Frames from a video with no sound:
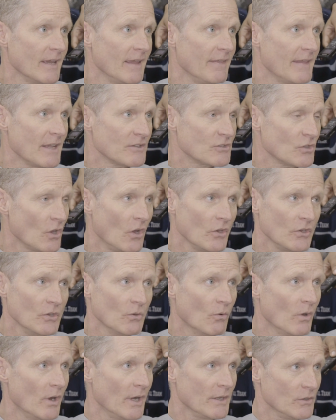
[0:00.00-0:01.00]
and that's all
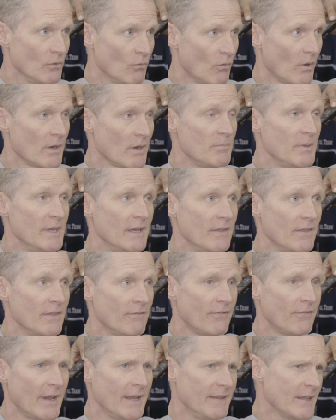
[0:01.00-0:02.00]
you want. You want to be in
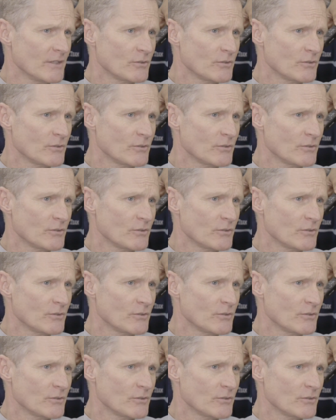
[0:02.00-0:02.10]
the fight.